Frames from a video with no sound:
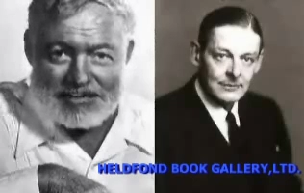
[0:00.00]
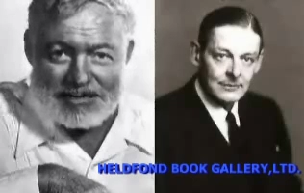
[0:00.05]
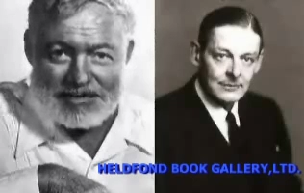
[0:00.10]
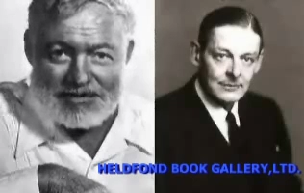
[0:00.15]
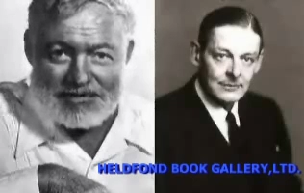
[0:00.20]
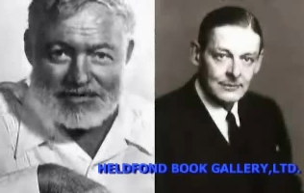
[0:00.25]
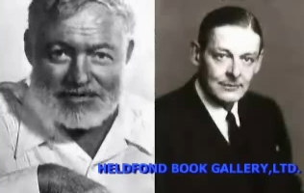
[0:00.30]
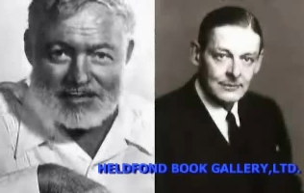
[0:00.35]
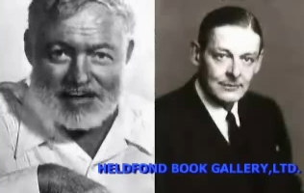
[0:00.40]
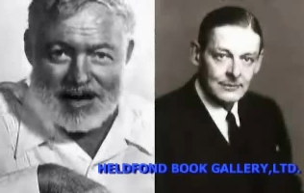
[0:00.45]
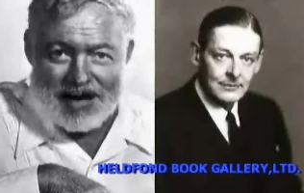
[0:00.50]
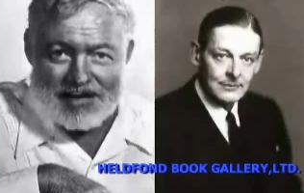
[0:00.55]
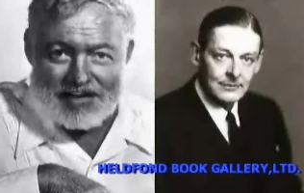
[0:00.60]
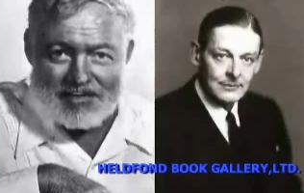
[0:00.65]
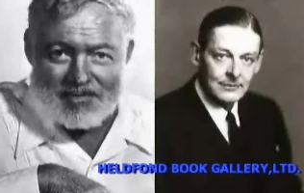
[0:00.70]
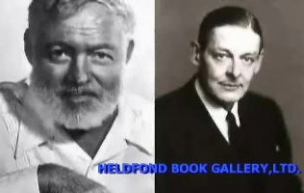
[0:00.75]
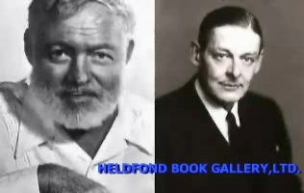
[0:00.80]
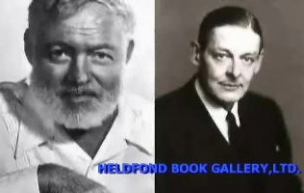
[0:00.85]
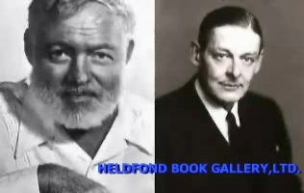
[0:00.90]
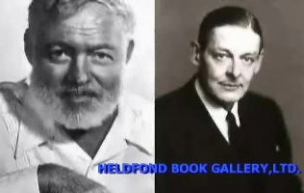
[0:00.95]
Speaker 1: tanned
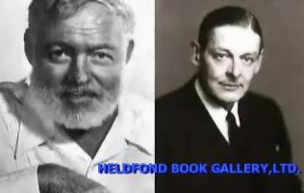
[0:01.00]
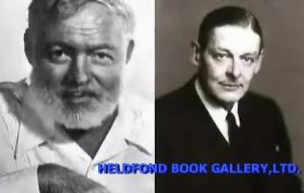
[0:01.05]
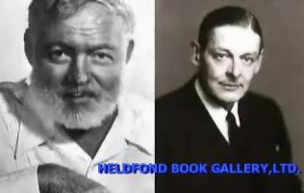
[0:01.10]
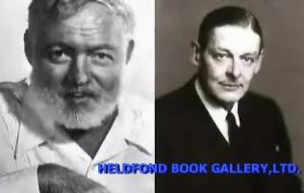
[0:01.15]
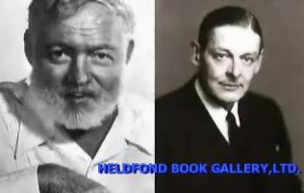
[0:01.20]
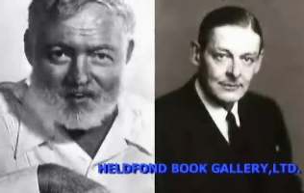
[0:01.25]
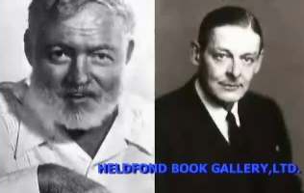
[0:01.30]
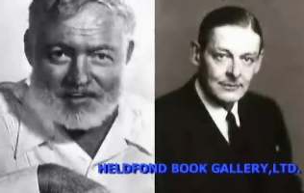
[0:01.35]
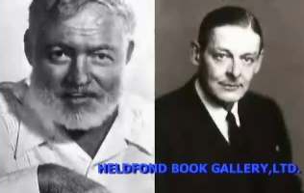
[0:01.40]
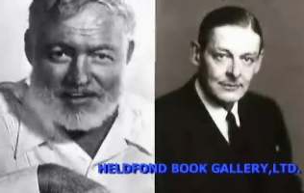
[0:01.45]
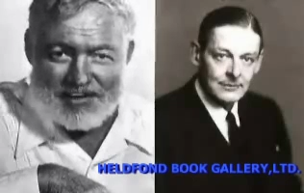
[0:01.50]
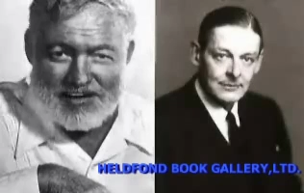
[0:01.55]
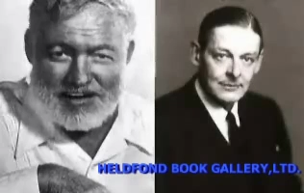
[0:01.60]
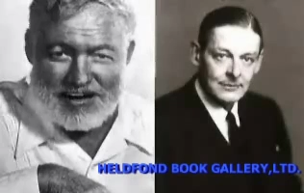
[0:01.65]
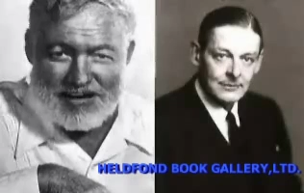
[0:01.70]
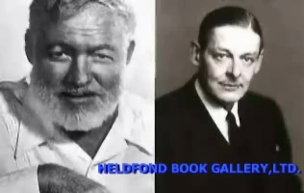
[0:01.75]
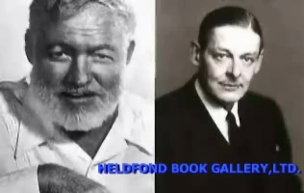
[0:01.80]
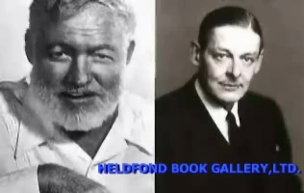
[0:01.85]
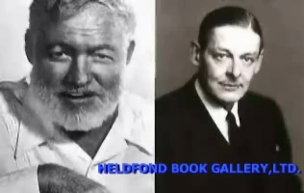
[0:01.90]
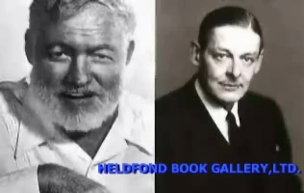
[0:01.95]
hide make a man
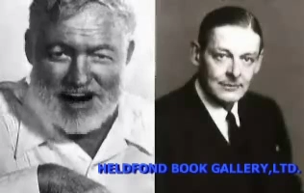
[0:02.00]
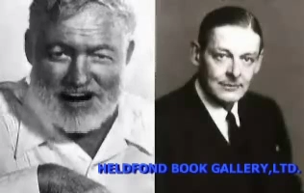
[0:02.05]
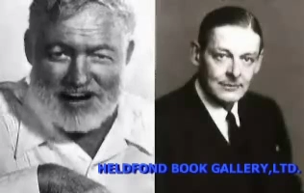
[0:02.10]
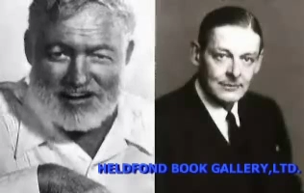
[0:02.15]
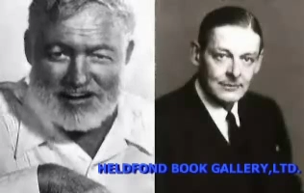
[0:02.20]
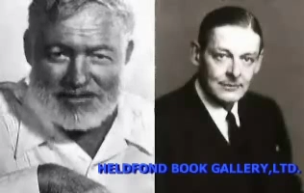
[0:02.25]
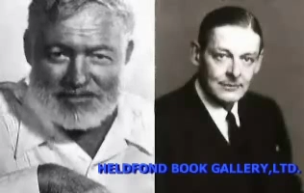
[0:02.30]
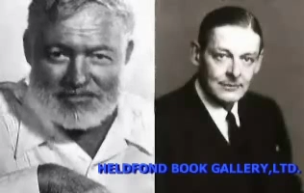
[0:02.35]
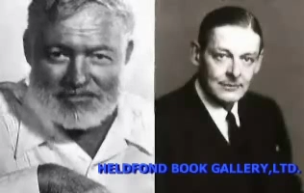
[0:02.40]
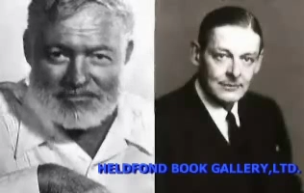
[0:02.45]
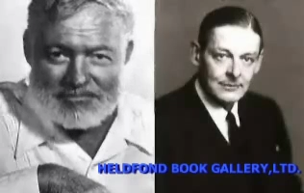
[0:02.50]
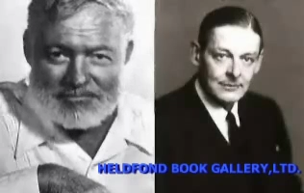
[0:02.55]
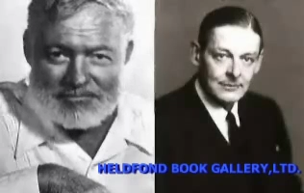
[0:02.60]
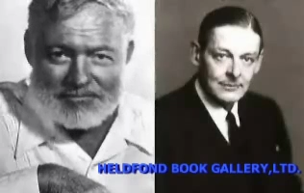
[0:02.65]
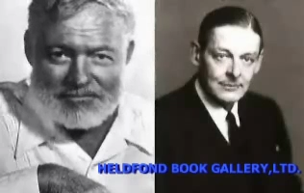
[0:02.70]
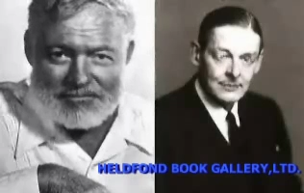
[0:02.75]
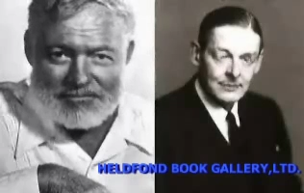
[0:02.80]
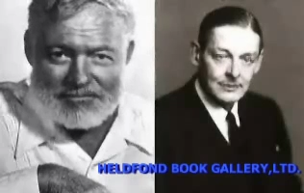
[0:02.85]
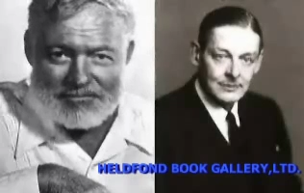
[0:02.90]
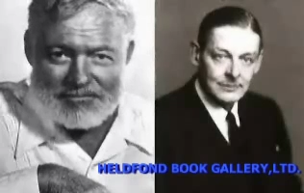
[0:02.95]
feel vital.
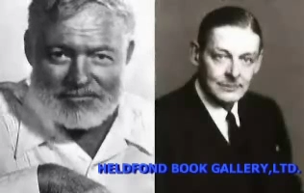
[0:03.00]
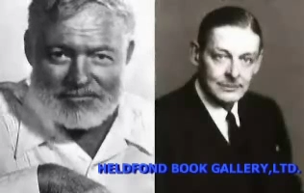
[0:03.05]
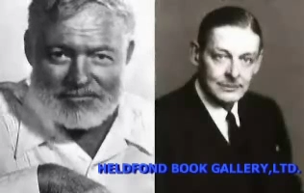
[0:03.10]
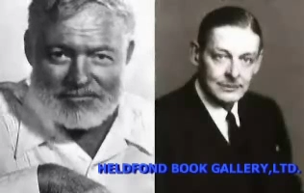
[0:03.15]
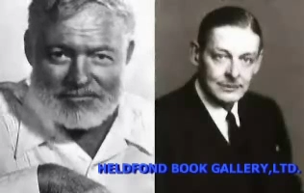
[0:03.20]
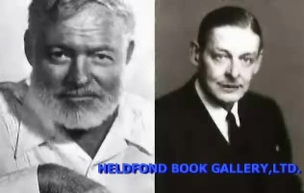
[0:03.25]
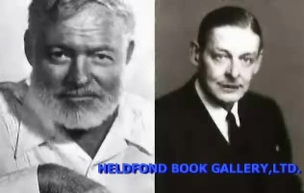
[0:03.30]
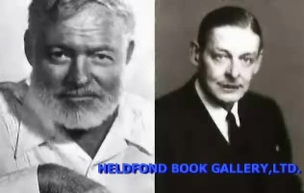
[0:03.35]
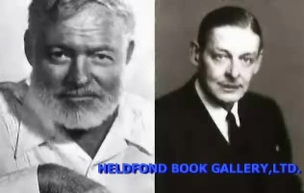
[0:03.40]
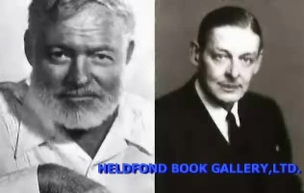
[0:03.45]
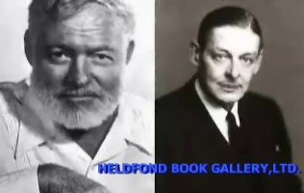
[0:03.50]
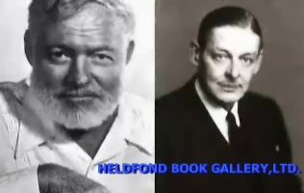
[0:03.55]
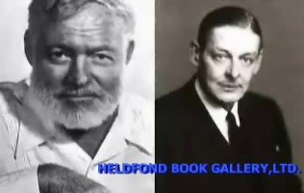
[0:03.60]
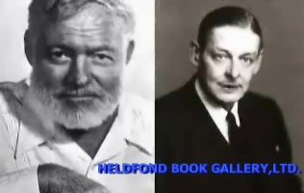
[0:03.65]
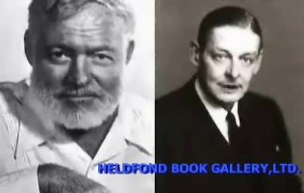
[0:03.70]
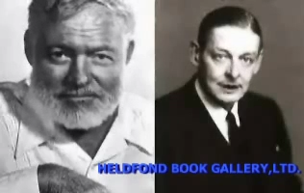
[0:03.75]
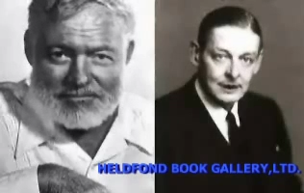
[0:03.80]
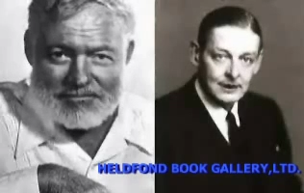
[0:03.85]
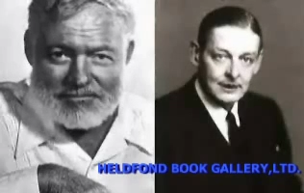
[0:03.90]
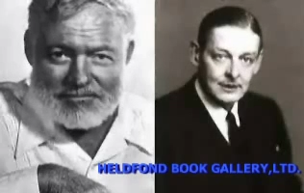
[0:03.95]
Speaker 2: Yes,
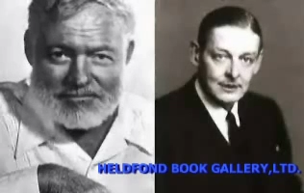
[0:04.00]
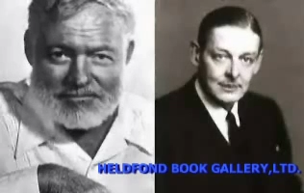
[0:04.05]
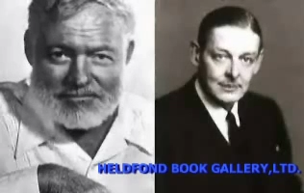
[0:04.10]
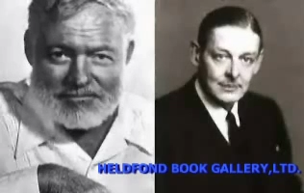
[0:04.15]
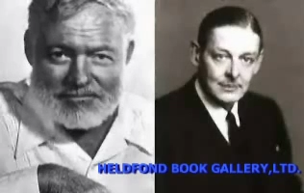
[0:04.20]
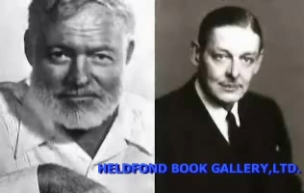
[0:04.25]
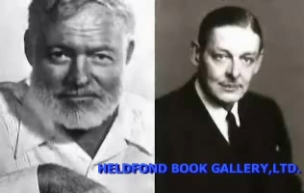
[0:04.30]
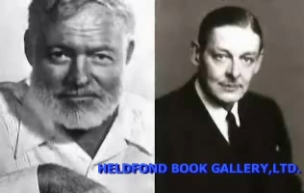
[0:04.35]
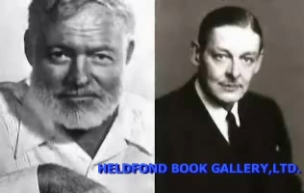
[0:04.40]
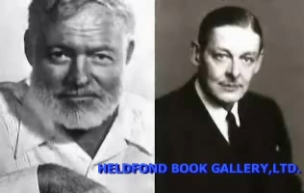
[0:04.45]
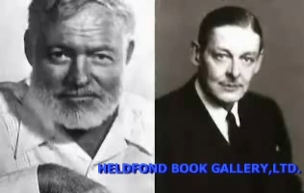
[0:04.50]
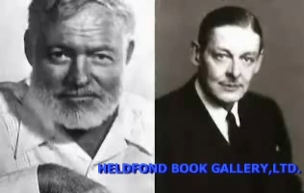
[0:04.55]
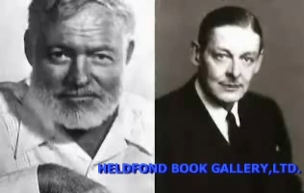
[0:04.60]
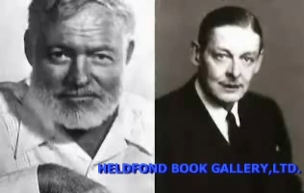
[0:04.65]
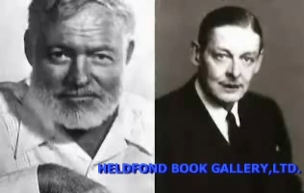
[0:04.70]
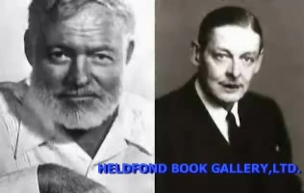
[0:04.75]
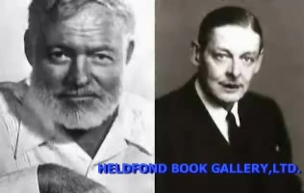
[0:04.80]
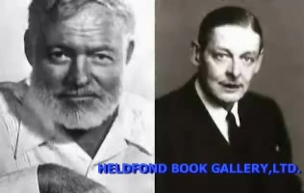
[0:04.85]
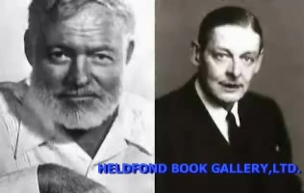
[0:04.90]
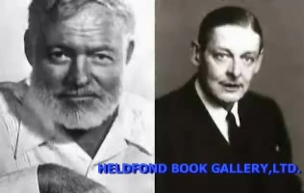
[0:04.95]
well,
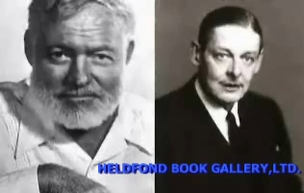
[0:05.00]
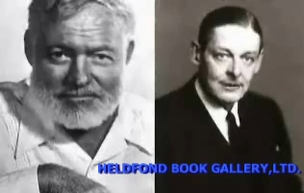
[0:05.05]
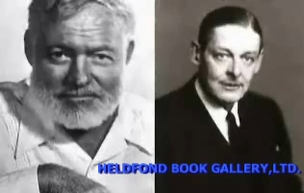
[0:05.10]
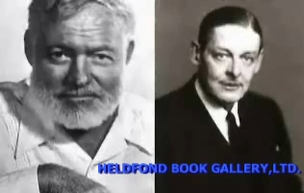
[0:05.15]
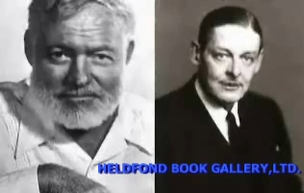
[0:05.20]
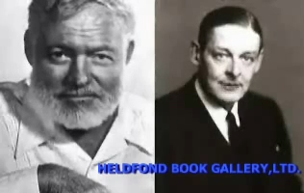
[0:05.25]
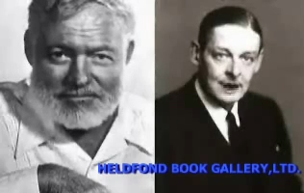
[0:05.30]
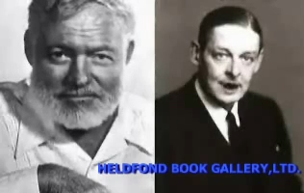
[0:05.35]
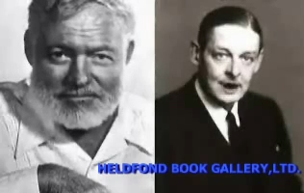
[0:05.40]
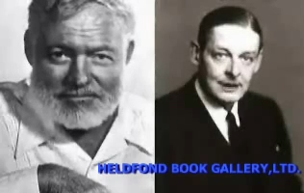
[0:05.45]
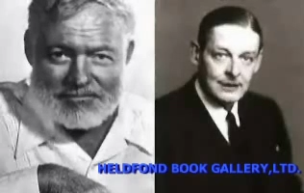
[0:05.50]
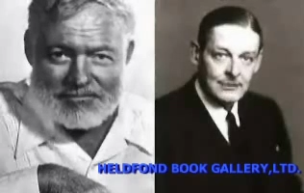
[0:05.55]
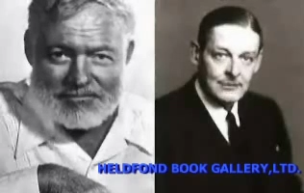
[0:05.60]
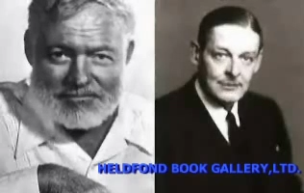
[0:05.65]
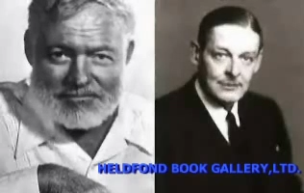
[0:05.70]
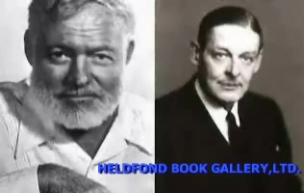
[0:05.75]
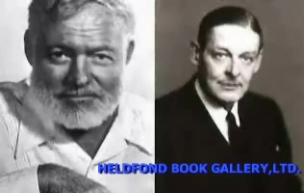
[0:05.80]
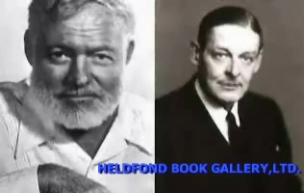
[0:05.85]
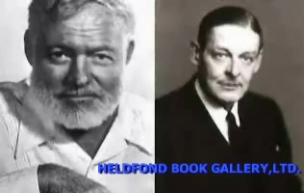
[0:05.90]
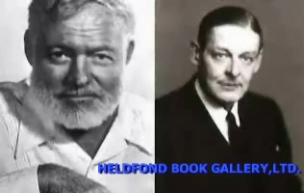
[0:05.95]
hardly
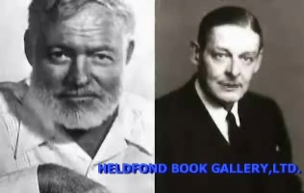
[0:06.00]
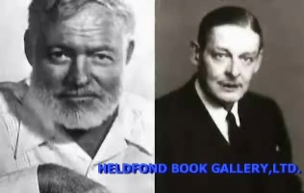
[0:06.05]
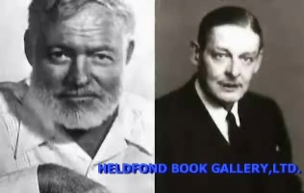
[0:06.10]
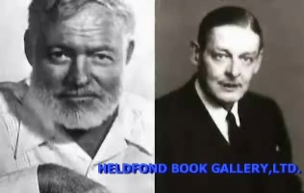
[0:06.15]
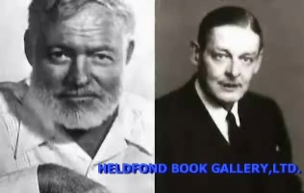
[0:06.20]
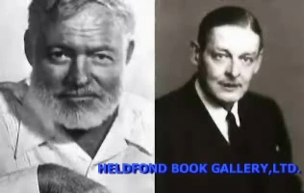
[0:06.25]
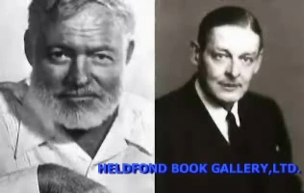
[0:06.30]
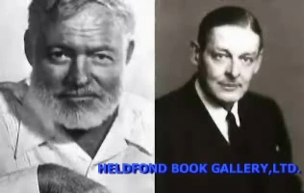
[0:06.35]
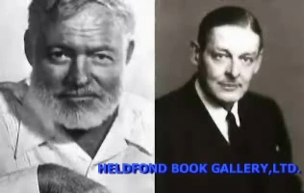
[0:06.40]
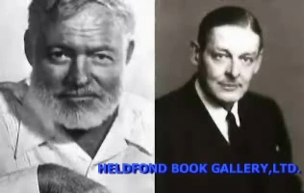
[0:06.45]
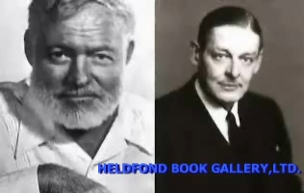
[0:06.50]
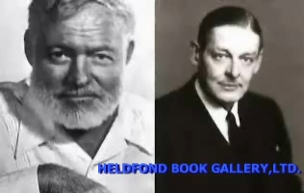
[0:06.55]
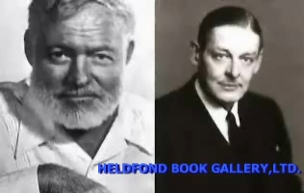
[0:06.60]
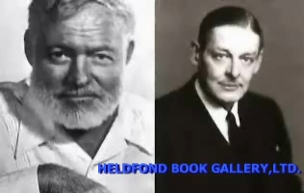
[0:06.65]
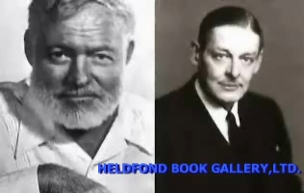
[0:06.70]
surprising, that.